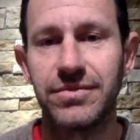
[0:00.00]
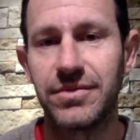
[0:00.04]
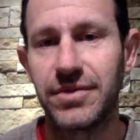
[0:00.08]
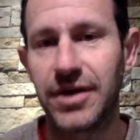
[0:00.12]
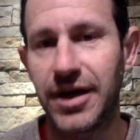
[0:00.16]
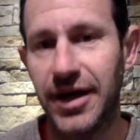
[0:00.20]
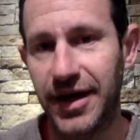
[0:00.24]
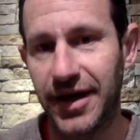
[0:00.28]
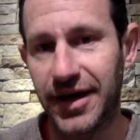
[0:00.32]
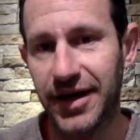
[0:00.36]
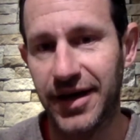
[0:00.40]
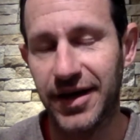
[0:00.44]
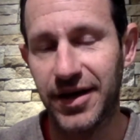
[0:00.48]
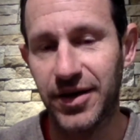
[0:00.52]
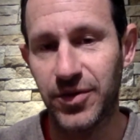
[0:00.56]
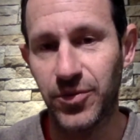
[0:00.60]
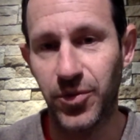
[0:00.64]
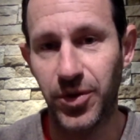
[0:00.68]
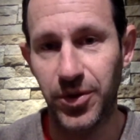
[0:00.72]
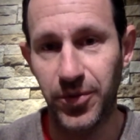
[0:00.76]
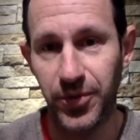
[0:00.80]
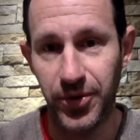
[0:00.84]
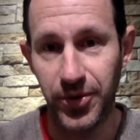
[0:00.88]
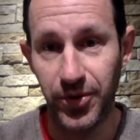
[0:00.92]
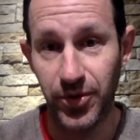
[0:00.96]
and
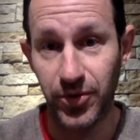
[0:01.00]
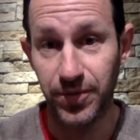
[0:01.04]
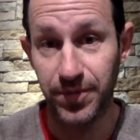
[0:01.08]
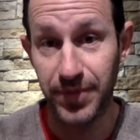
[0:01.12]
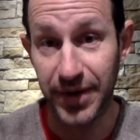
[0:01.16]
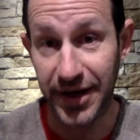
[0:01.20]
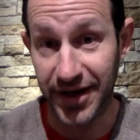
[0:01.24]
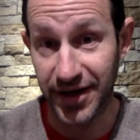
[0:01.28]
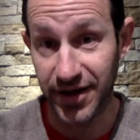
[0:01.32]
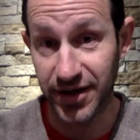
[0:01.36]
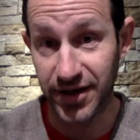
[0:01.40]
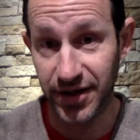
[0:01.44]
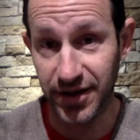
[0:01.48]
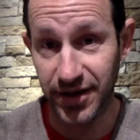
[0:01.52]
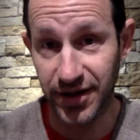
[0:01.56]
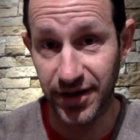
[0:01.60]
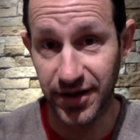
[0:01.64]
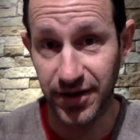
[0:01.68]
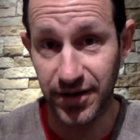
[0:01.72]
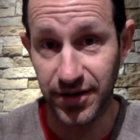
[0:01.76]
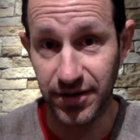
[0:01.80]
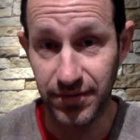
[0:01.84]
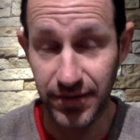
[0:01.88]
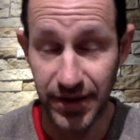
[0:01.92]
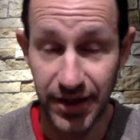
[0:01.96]
when we were back
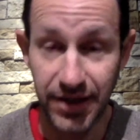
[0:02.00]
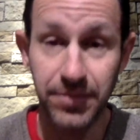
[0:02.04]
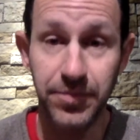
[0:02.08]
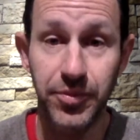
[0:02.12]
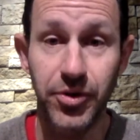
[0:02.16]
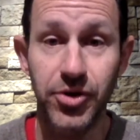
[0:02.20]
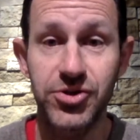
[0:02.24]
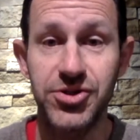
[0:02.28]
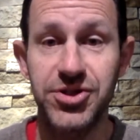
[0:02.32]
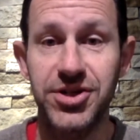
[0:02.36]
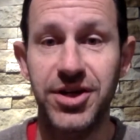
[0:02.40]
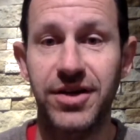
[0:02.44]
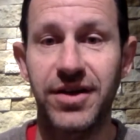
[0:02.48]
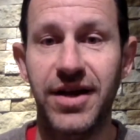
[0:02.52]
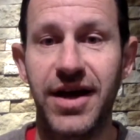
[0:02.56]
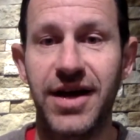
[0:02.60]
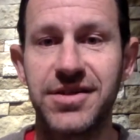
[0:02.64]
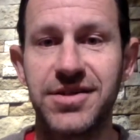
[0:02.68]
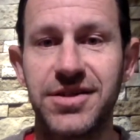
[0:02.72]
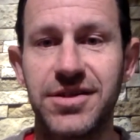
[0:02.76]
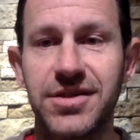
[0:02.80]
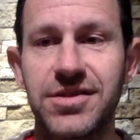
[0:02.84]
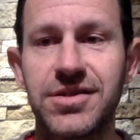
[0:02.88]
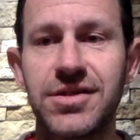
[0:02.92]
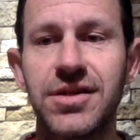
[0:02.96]
in-person
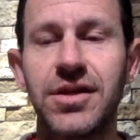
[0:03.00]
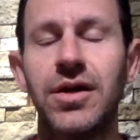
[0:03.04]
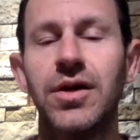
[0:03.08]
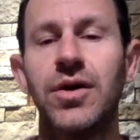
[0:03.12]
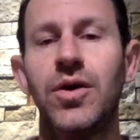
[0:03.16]
classes,